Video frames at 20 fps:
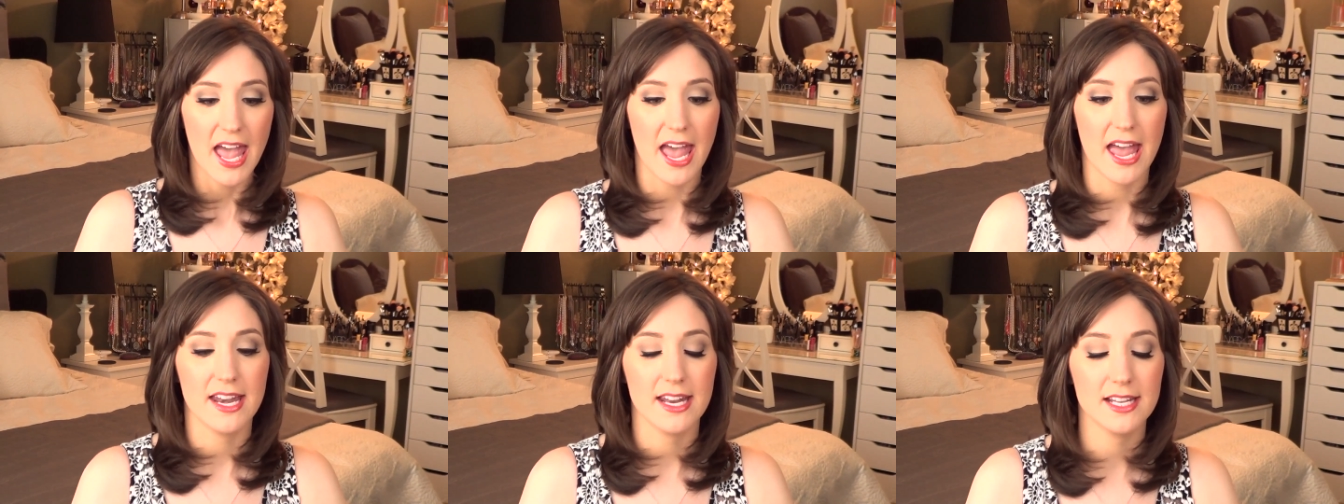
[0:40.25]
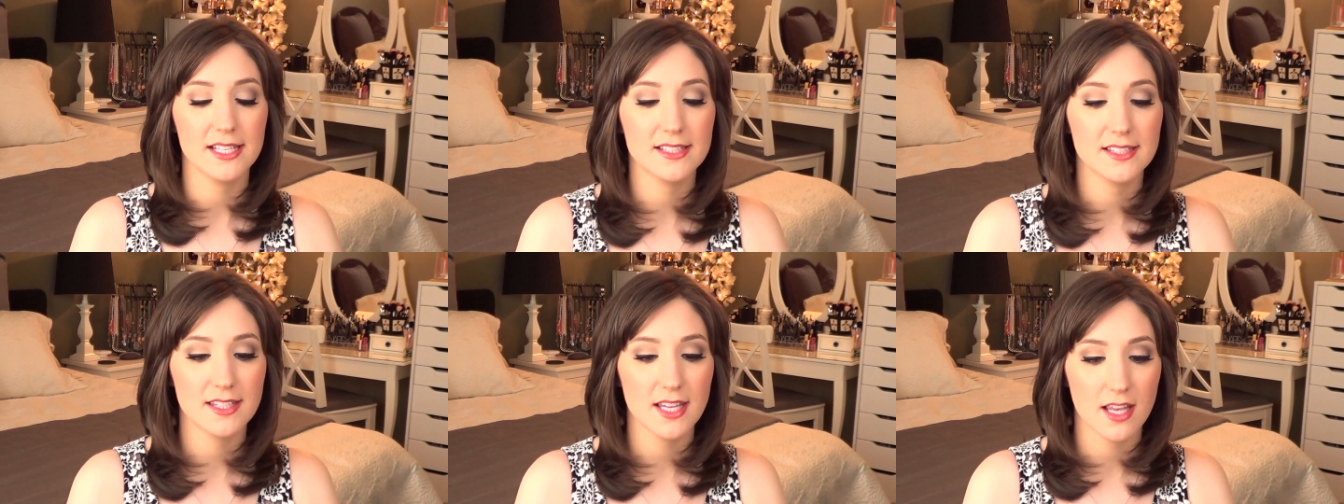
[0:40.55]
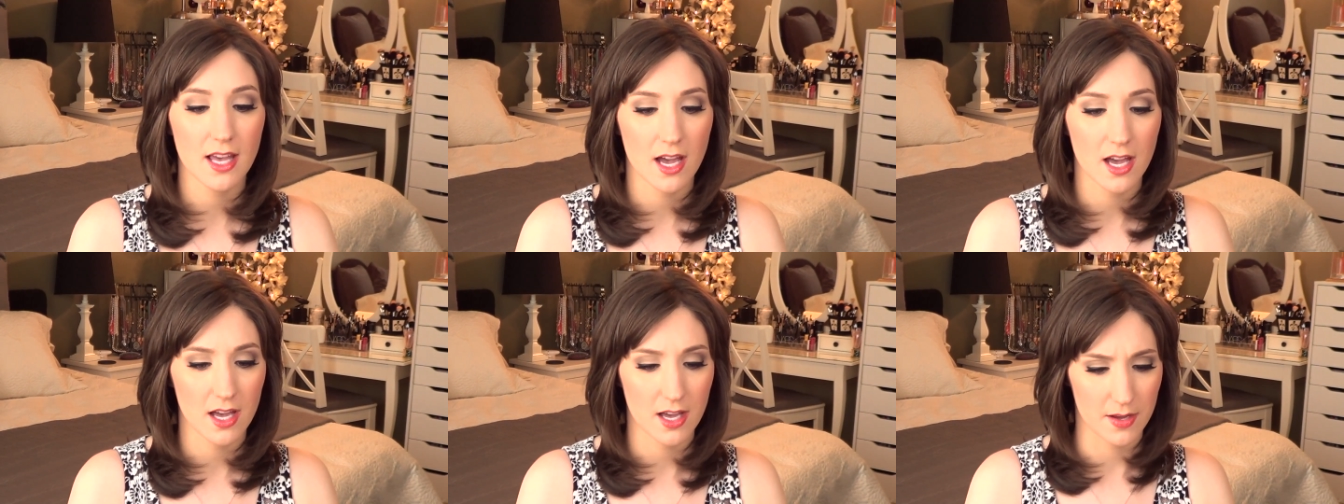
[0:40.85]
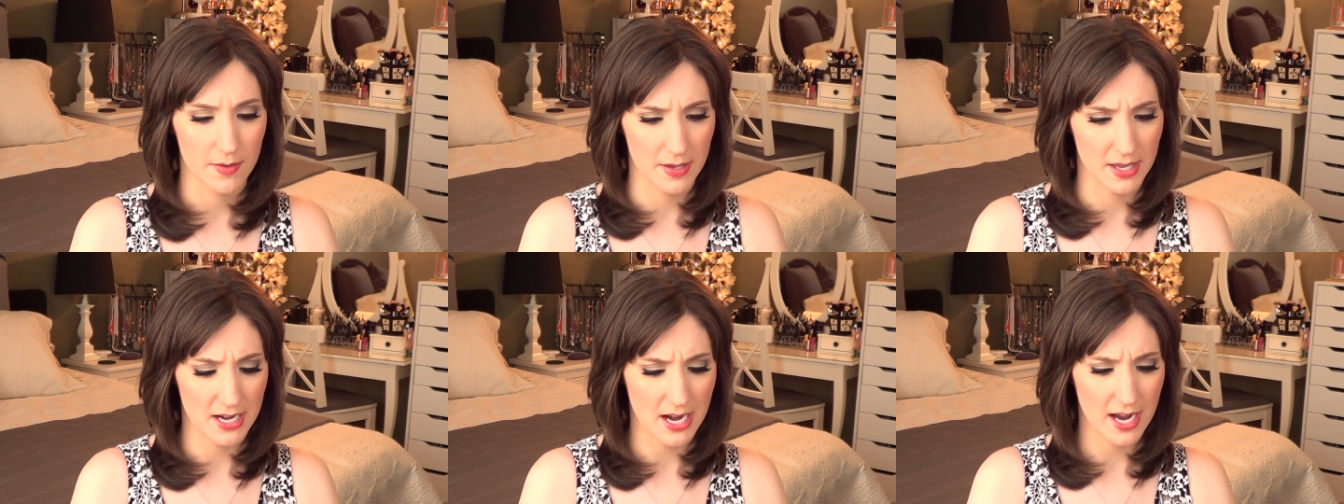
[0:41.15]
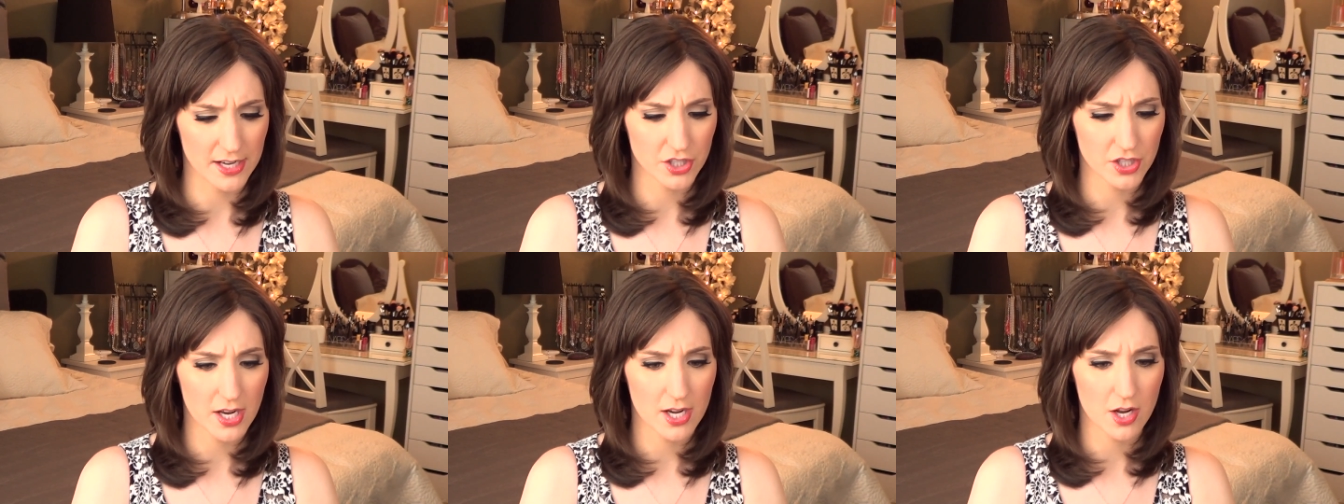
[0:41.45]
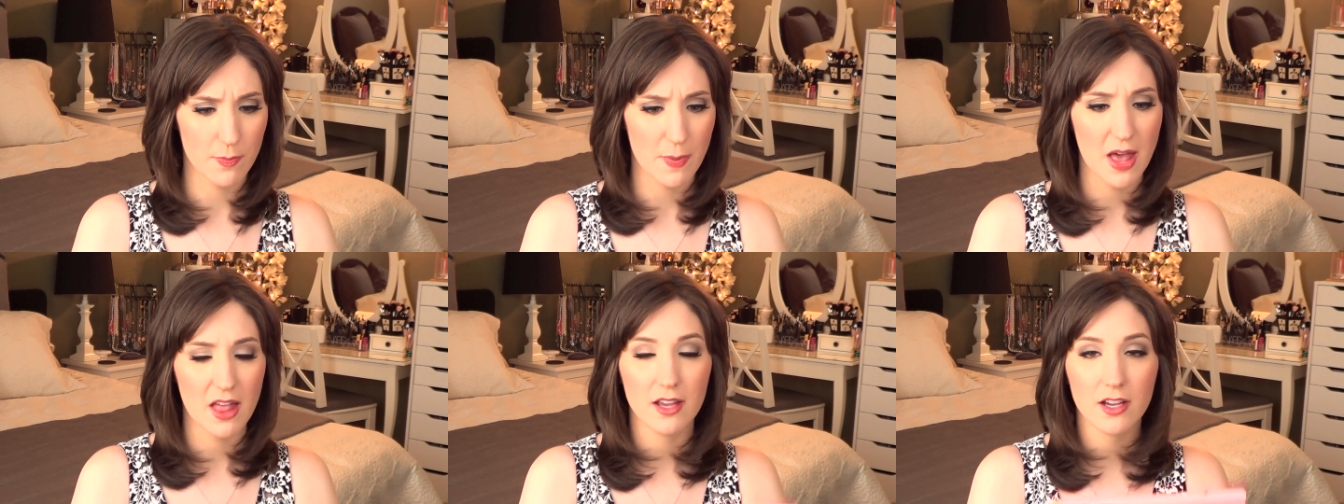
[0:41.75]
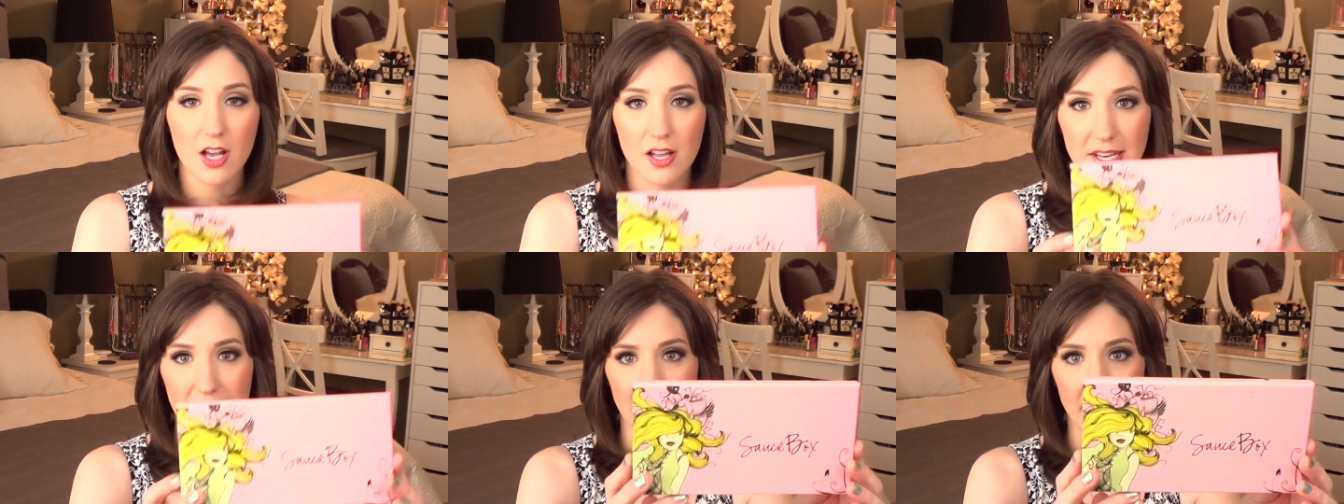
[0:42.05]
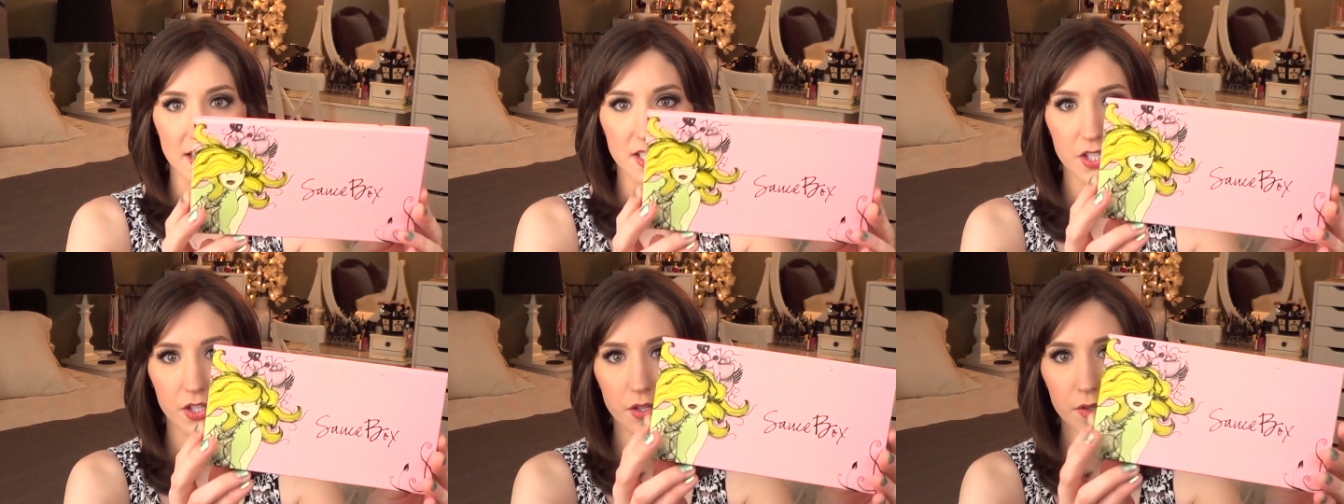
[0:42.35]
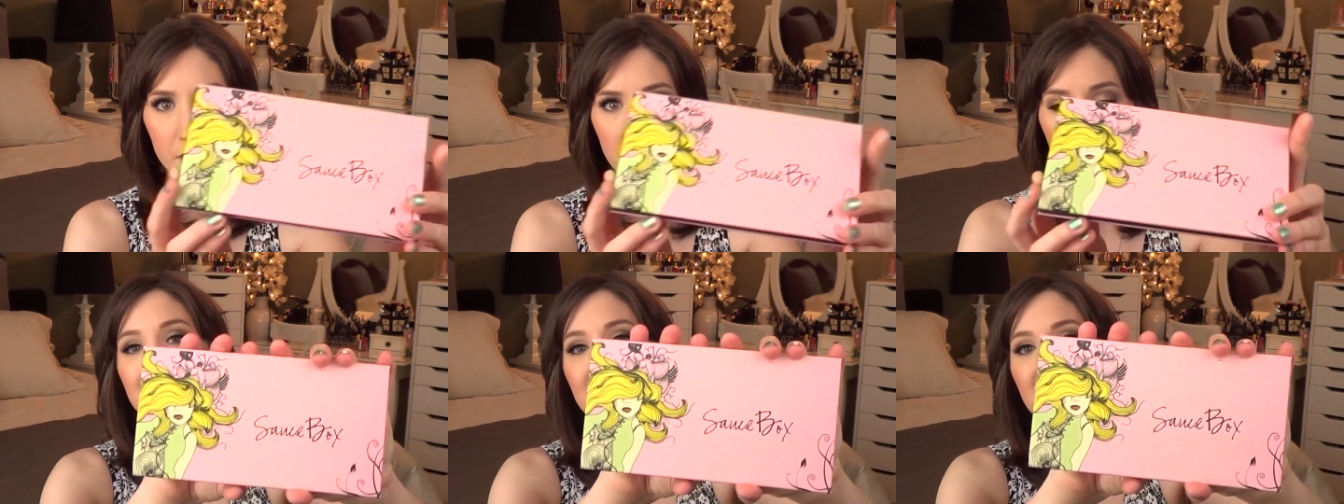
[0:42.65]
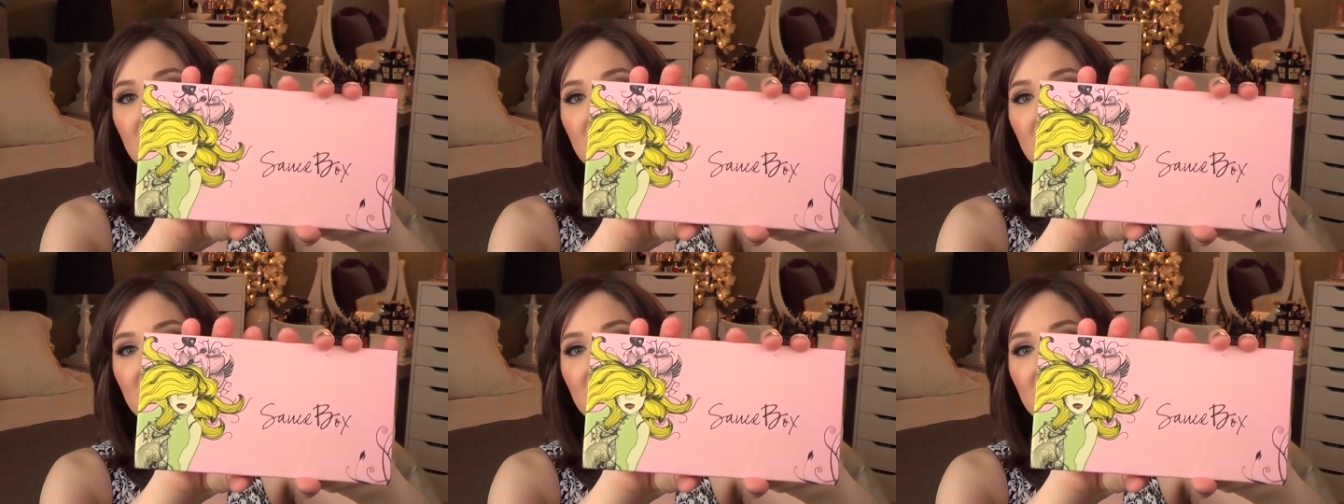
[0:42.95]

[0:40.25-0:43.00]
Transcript: and it's uh, an eyeshadow palette called Etude.